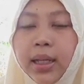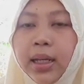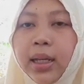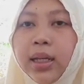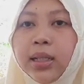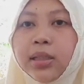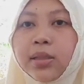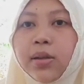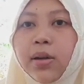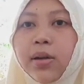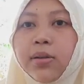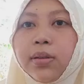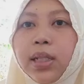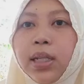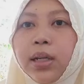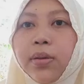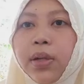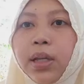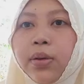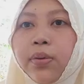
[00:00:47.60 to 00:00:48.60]
it is
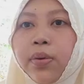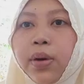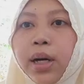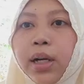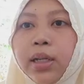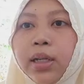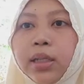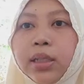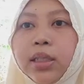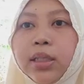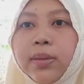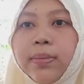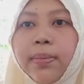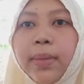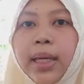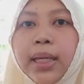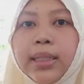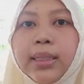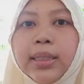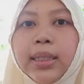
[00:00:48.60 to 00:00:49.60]
only required to
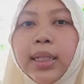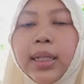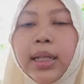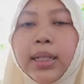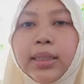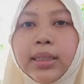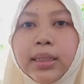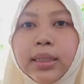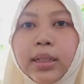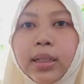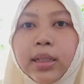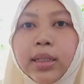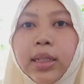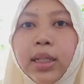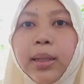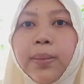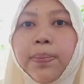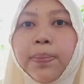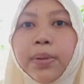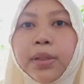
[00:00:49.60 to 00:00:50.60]
maintain a
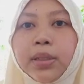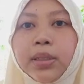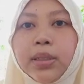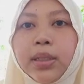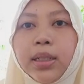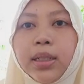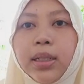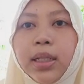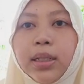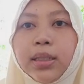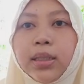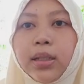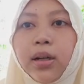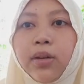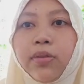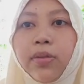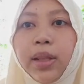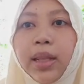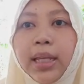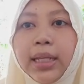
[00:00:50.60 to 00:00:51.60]
certain percentage
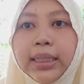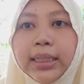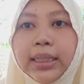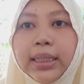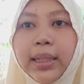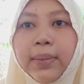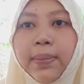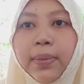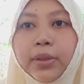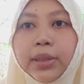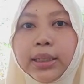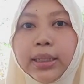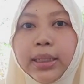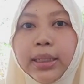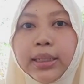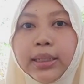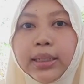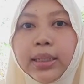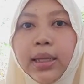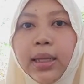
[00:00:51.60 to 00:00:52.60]
of these
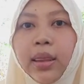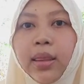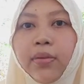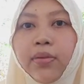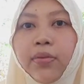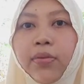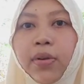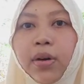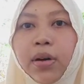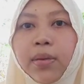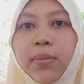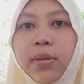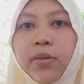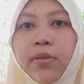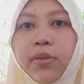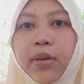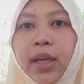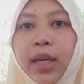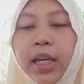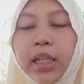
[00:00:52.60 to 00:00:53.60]
deposits in the form
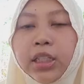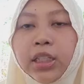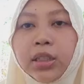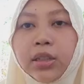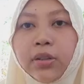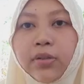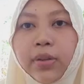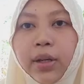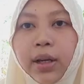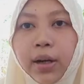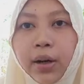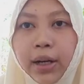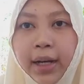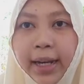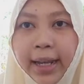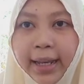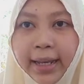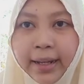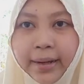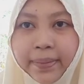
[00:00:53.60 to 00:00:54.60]
of cash on
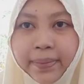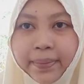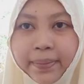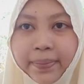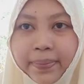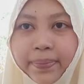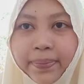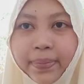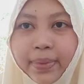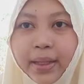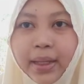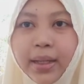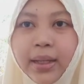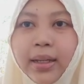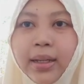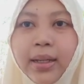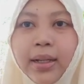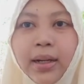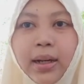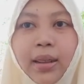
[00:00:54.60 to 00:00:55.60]
hand.
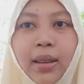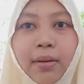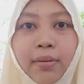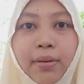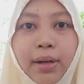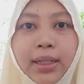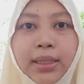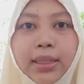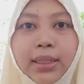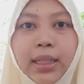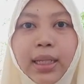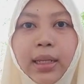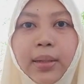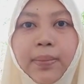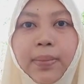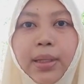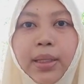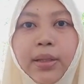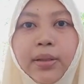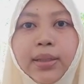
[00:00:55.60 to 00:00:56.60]
The rest
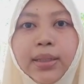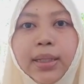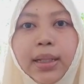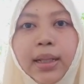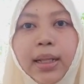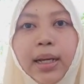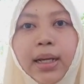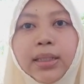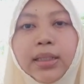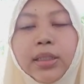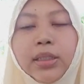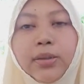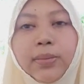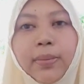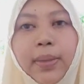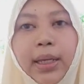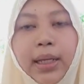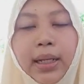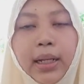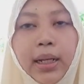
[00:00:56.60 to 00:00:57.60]
can be utilized to
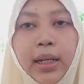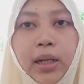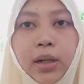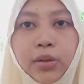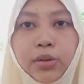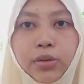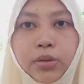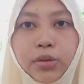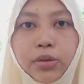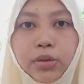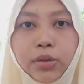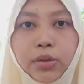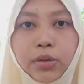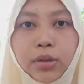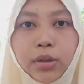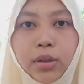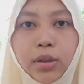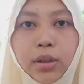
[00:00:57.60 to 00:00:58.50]
make loans.